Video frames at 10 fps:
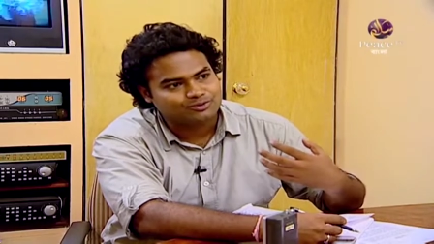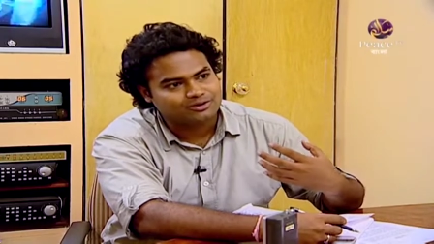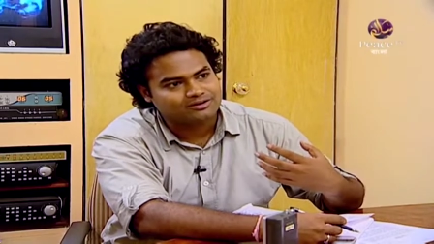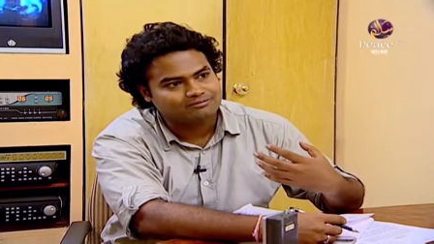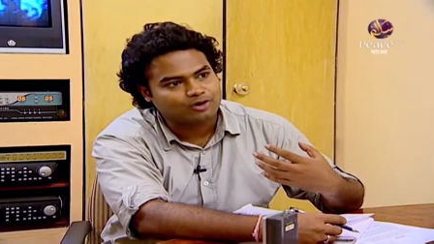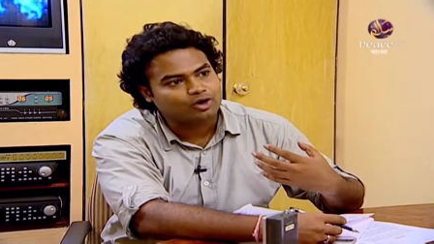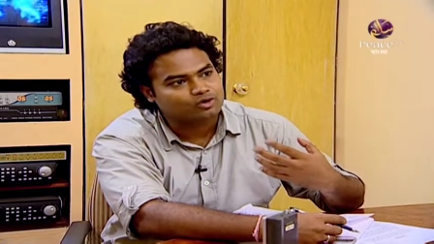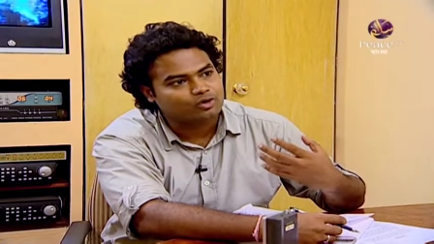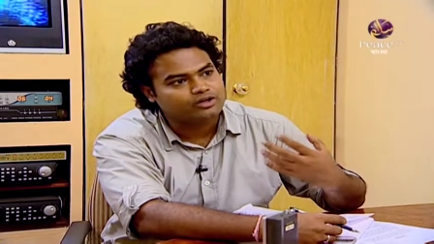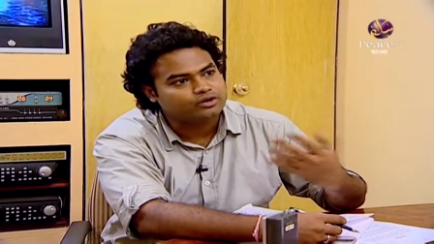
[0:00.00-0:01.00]
you were
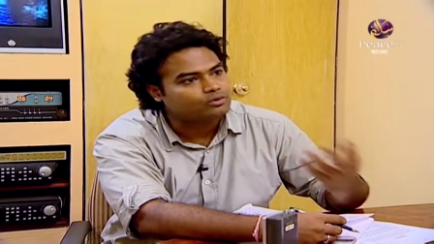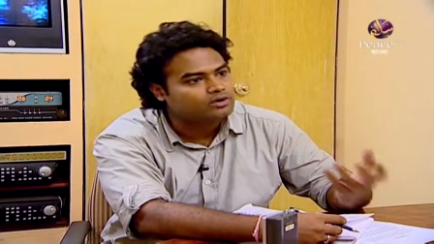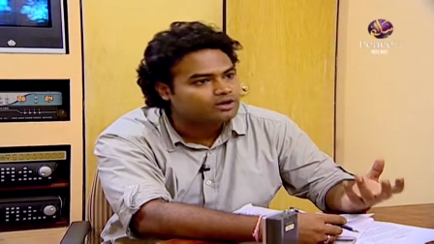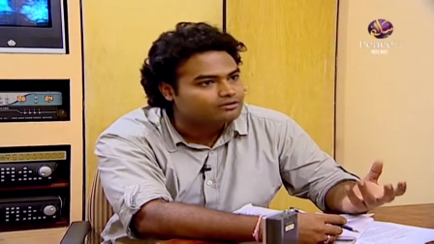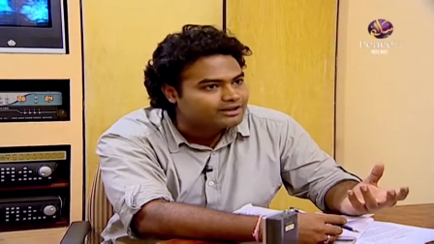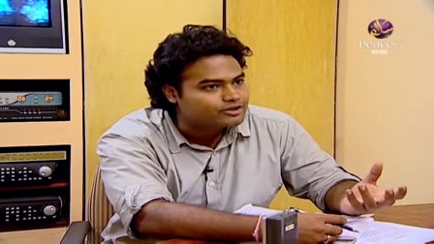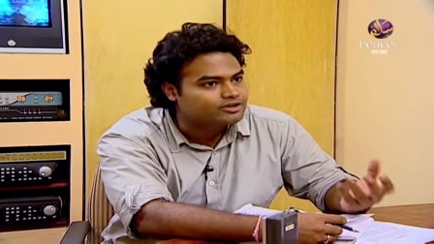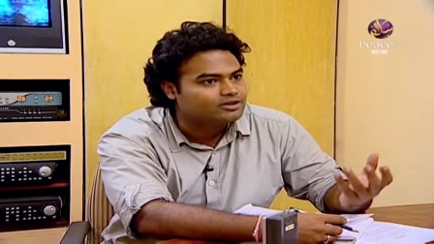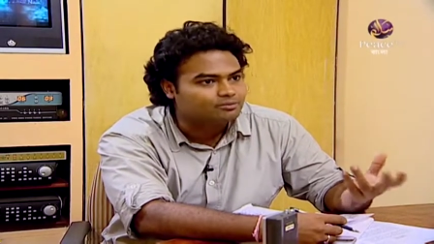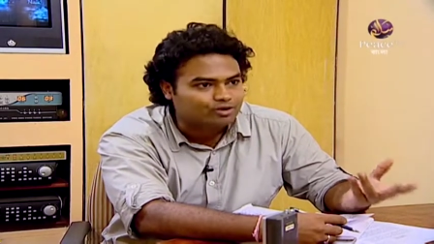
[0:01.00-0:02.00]
not going into a
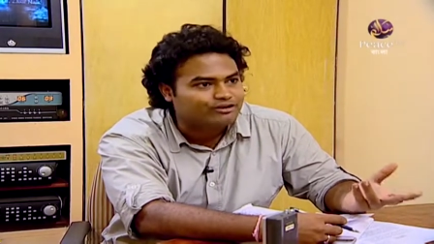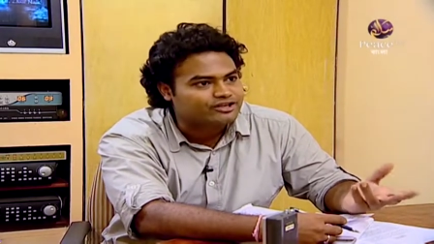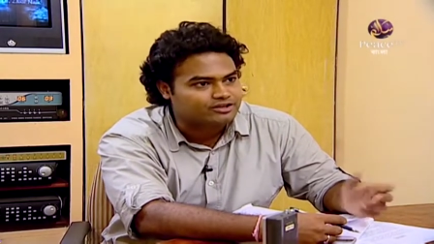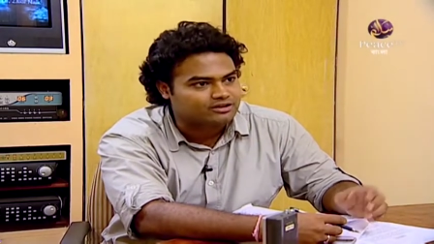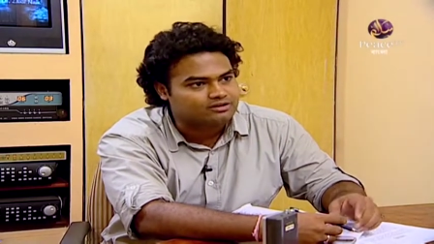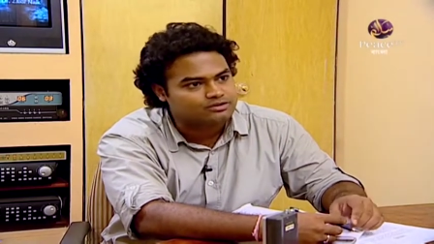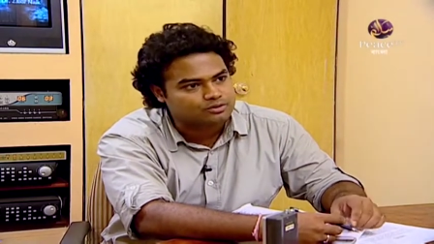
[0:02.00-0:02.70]
conventional profession,